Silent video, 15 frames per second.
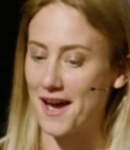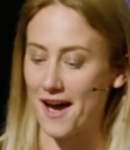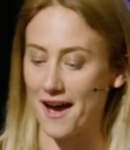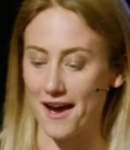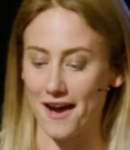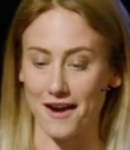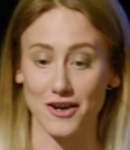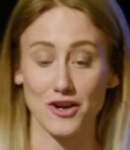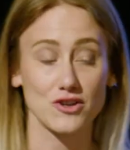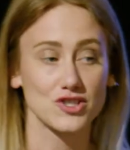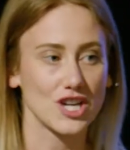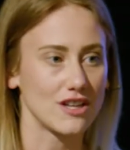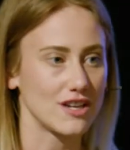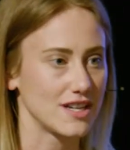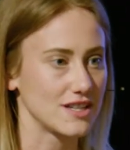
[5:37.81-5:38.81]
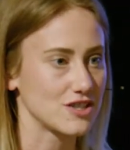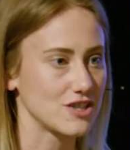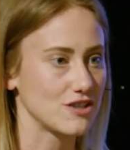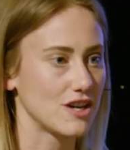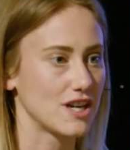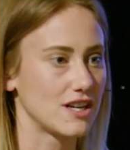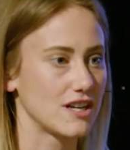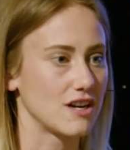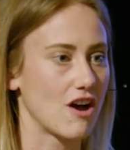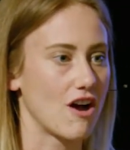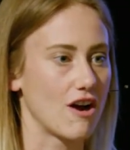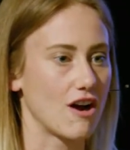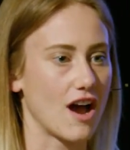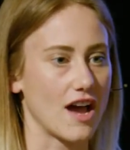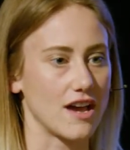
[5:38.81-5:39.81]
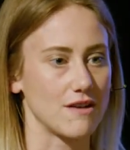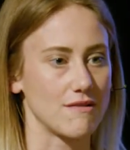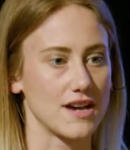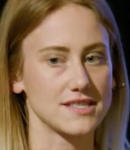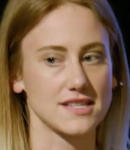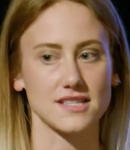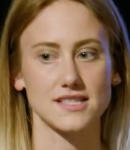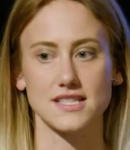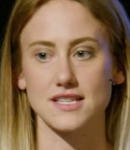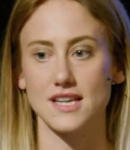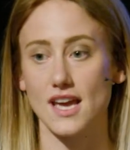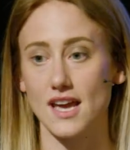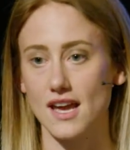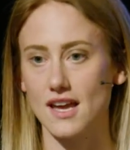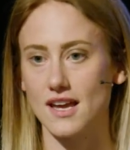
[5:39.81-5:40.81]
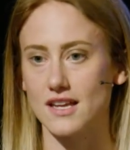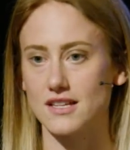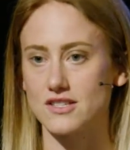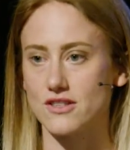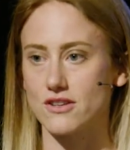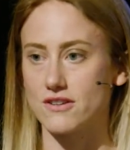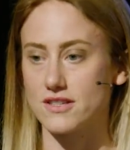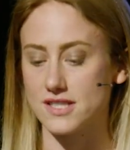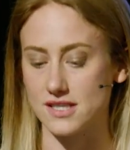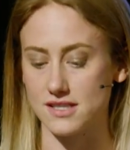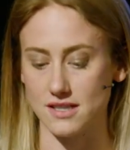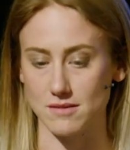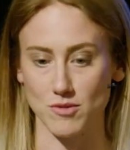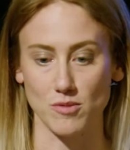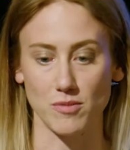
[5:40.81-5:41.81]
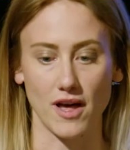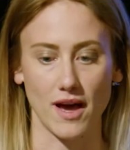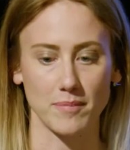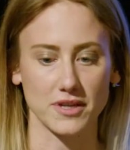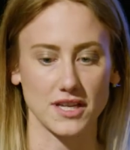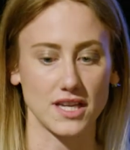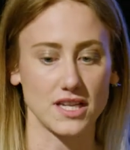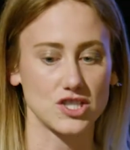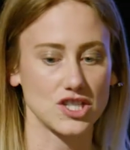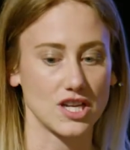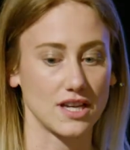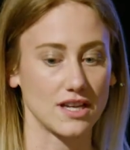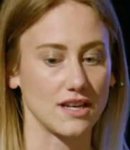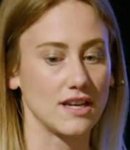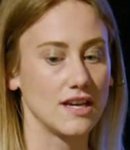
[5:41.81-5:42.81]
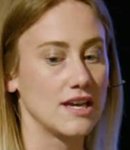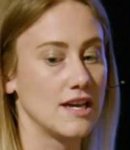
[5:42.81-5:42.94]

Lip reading: Coachella integrated our iOS SDK into their existing mobile application.